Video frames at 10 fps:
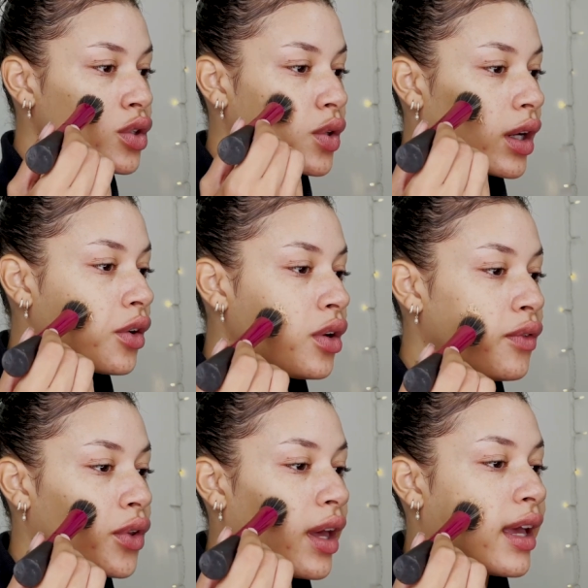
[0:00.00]
So I don't know if
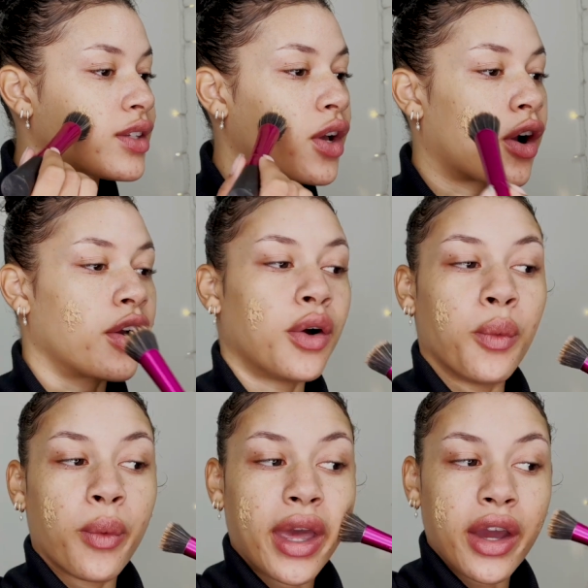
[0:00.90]
you guys are
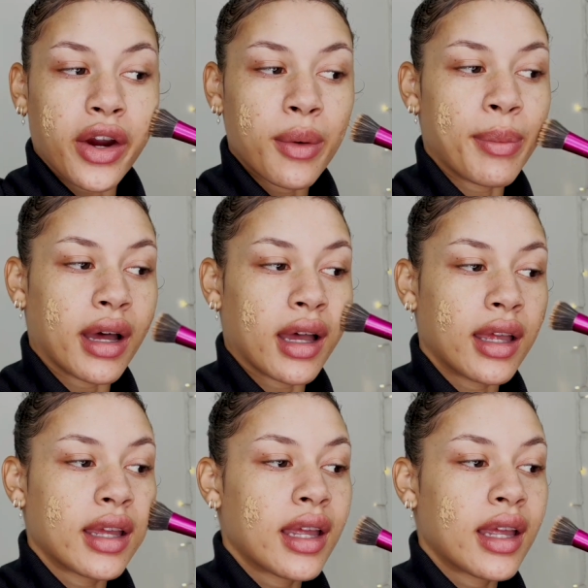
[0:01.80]
aware, but